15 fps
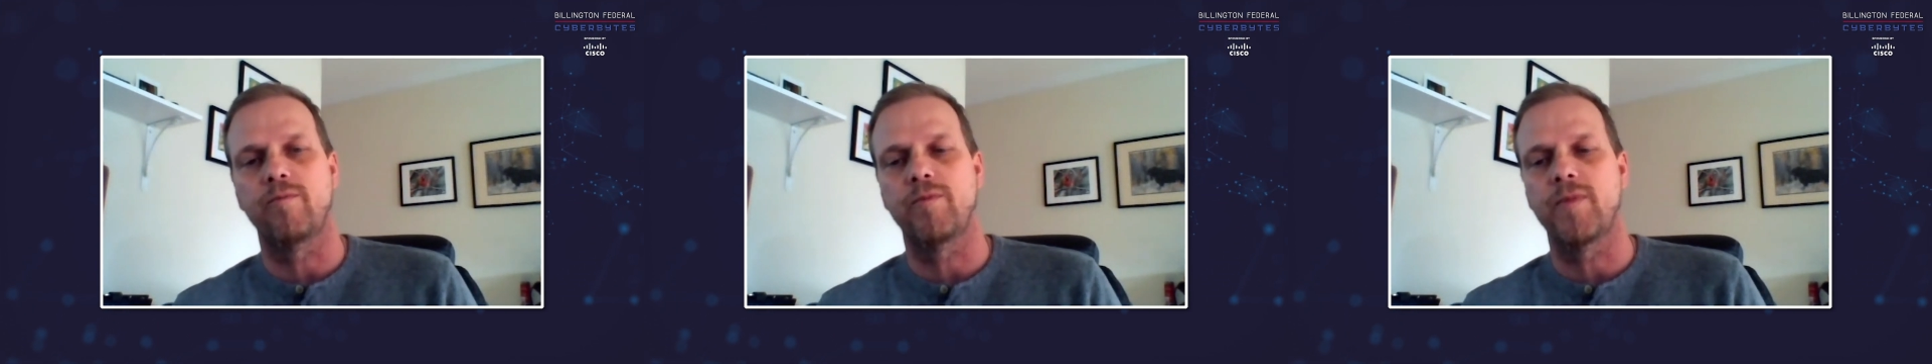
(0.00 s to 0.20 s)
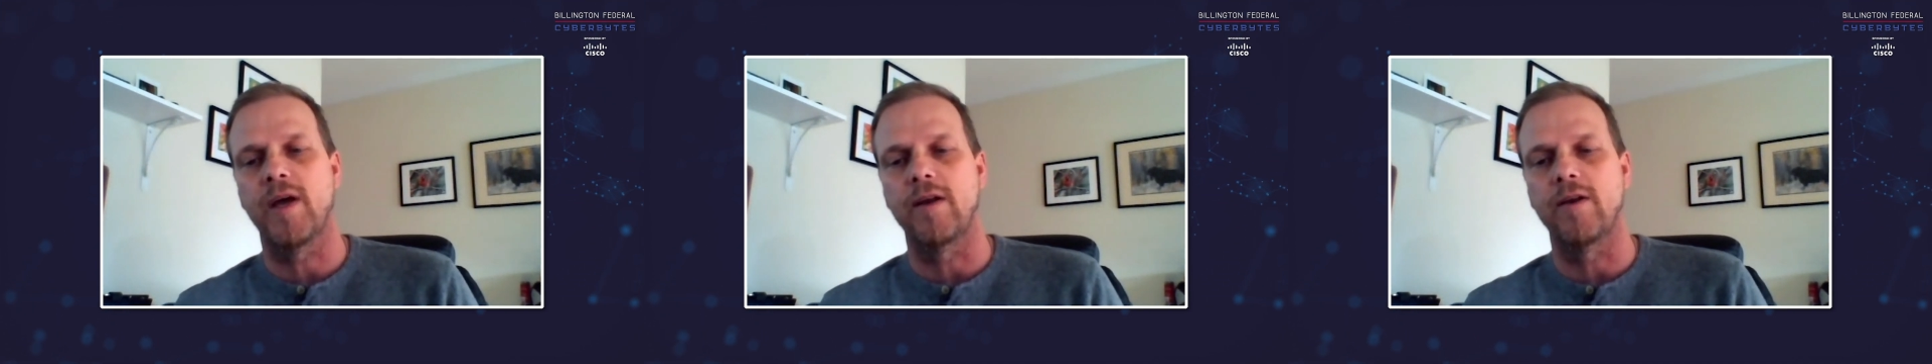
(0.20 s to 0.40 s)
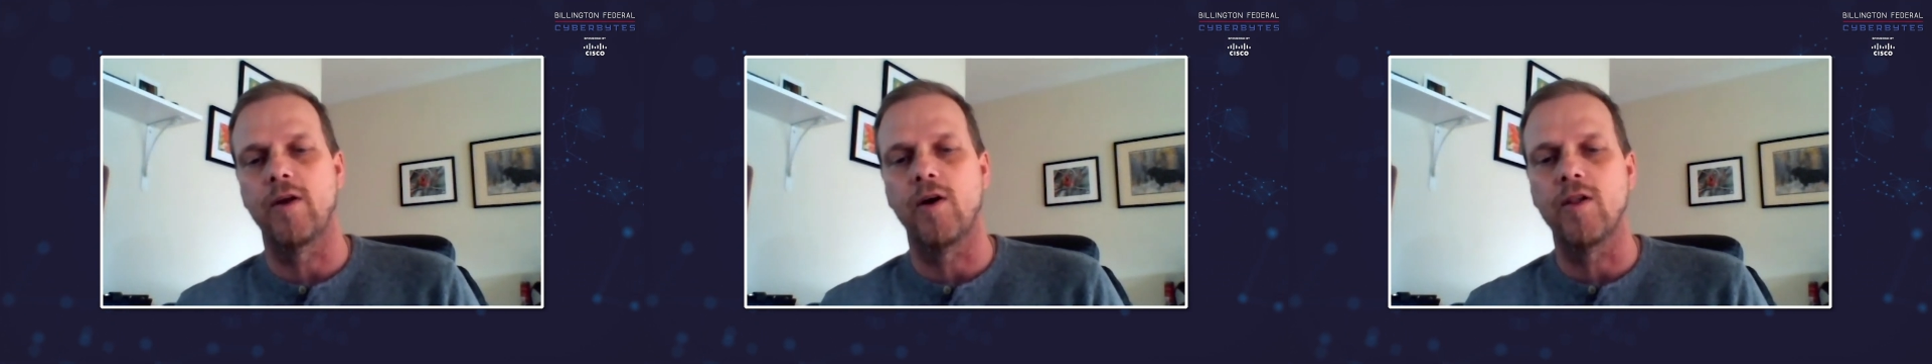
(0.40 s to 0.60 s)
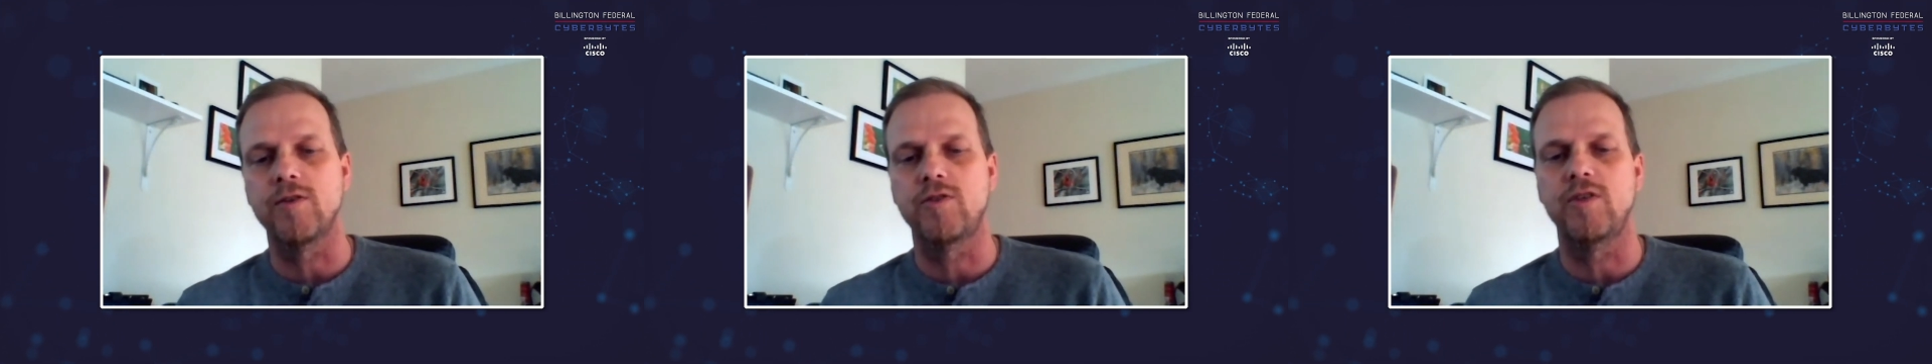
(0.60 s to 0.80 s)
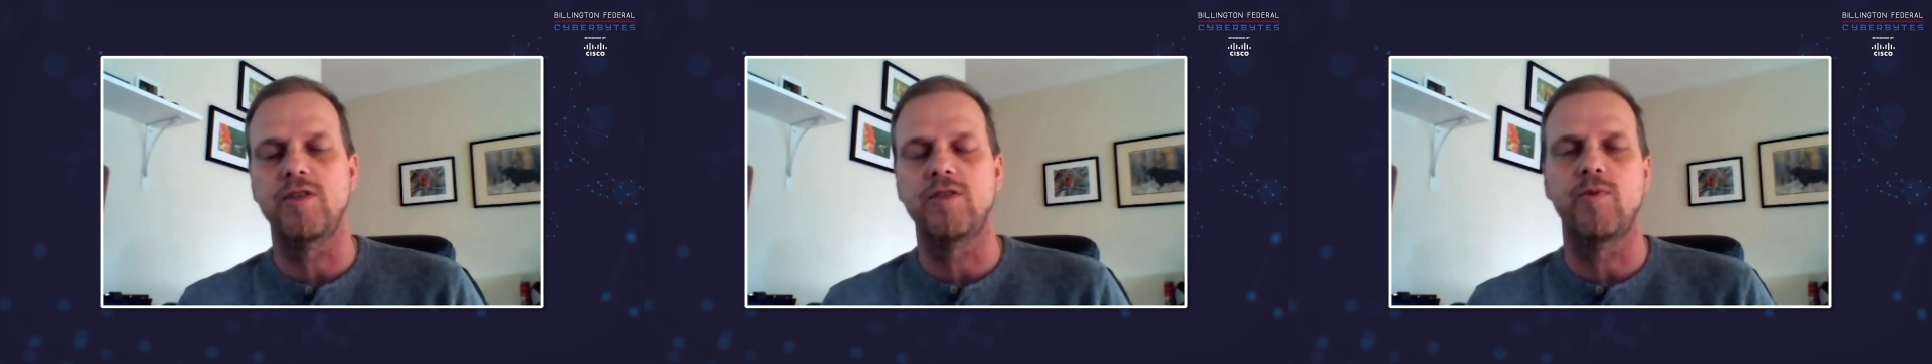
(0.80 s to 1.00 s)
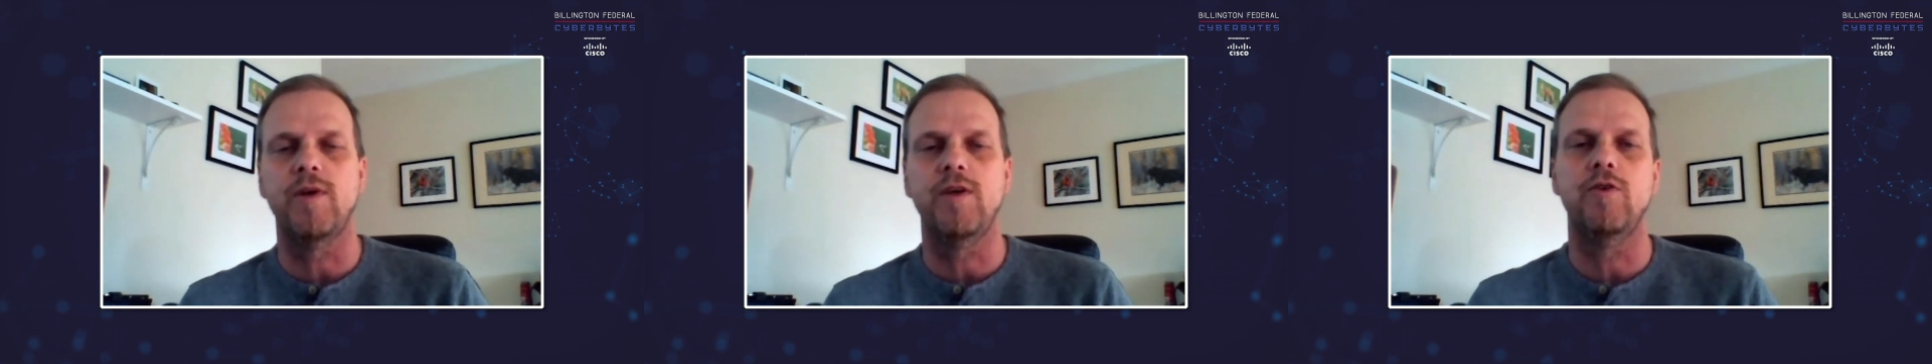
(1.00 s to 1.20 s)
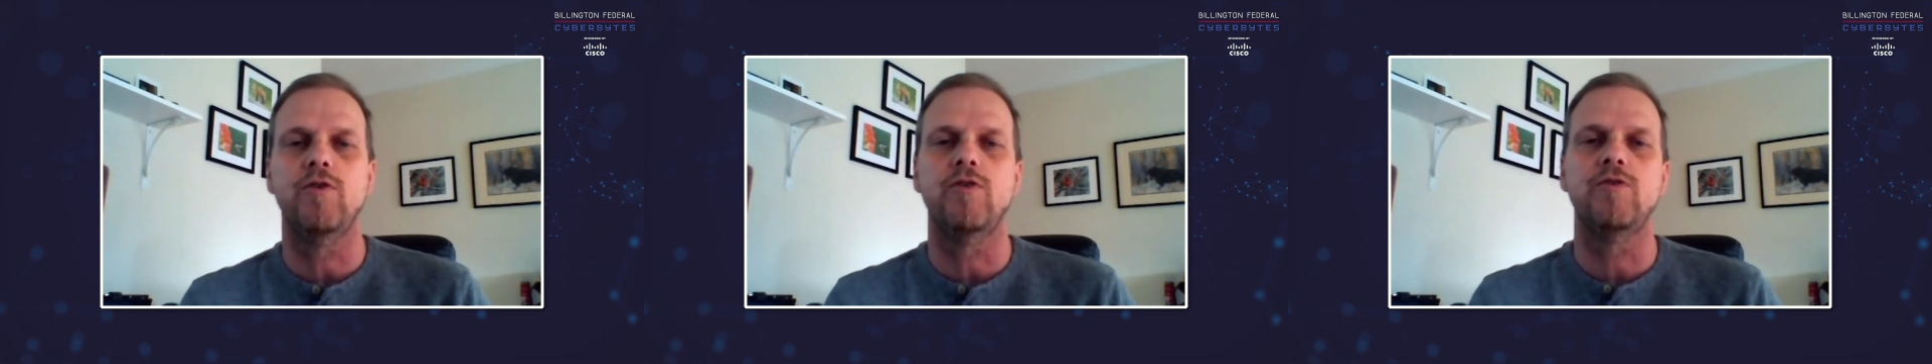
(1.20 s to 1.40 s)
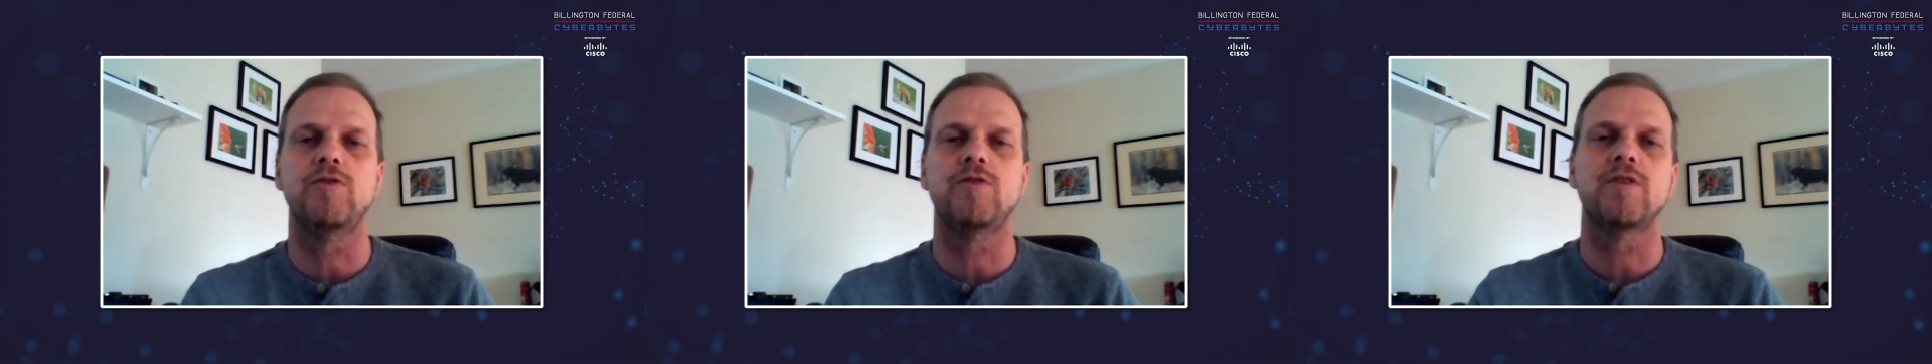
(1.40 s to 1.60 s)
technologies we
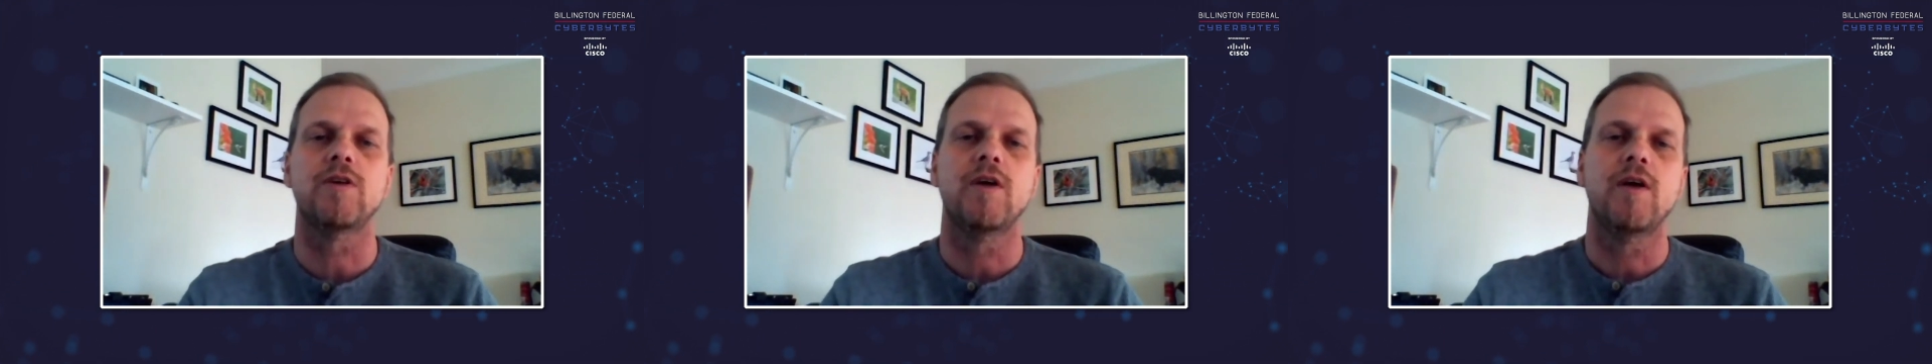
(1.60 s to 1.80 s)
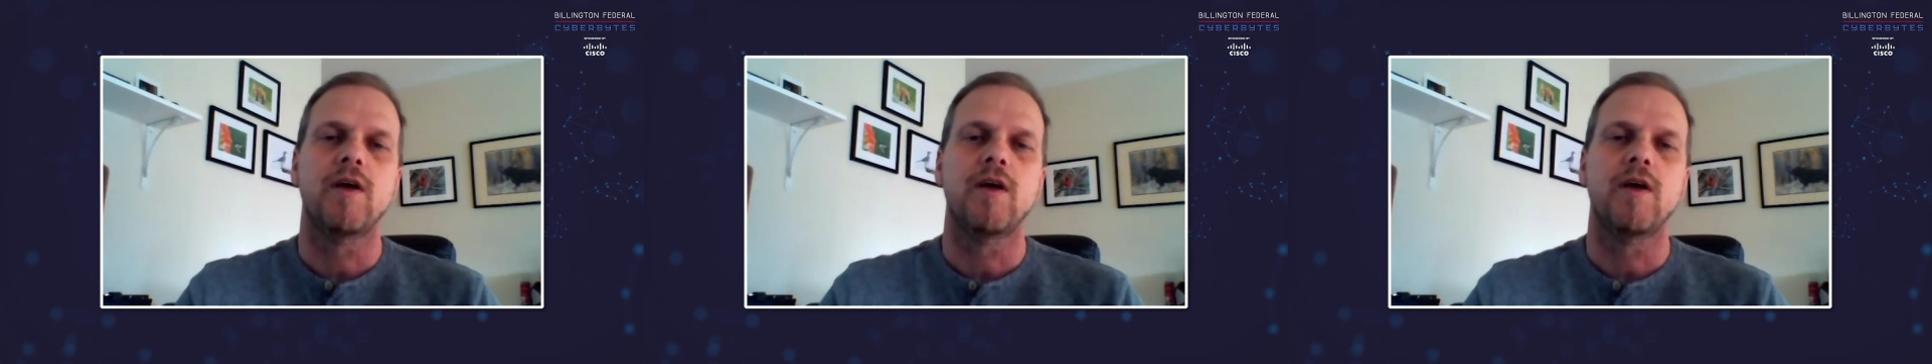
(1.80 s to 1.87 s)
use,